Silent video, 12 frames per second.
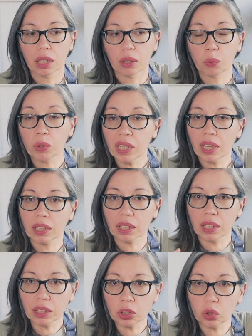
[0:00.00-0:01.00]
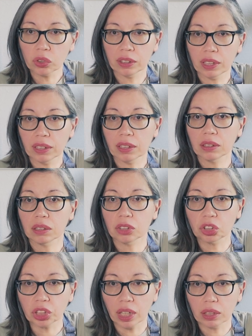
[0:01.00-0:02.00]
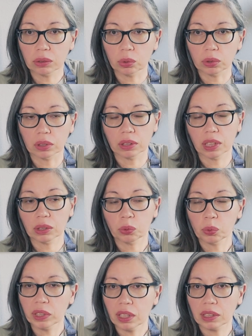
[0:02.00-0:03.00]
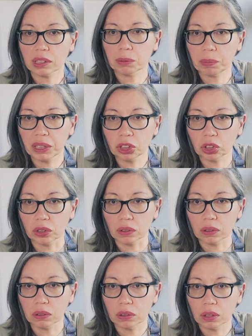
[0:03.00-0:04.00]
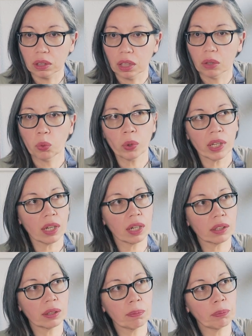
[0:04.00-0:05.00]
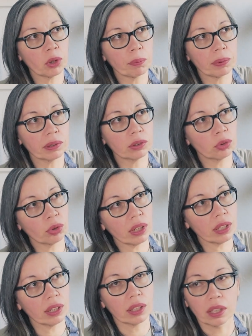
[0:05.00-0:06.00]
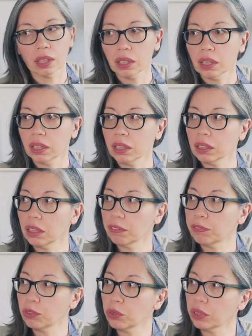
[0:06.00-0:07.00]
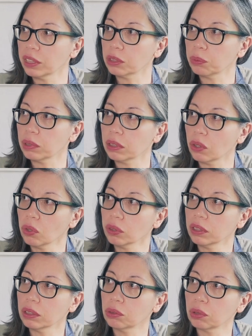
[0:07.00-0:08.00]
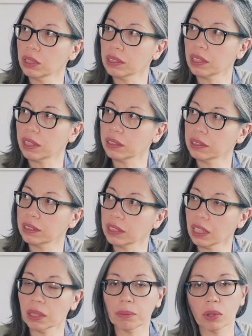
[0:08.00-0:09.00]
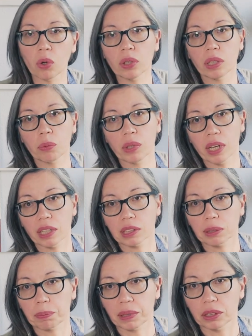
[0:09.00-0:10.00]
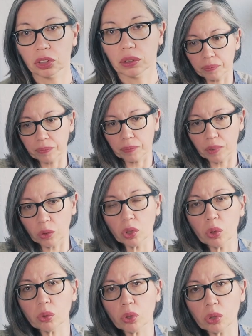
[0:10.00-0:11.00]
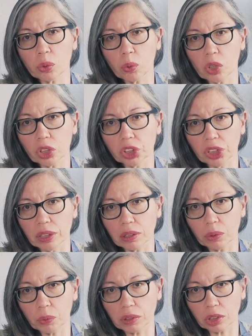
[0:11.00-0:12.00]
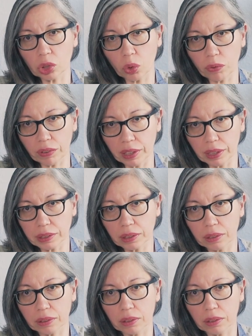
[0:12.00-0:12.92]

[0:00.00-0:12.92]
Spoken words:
We are indoctrinated in childhood that we are special. We are the purple tree in the forest with all the trees are the same, only we are special. You know those worksheets with snowflakes?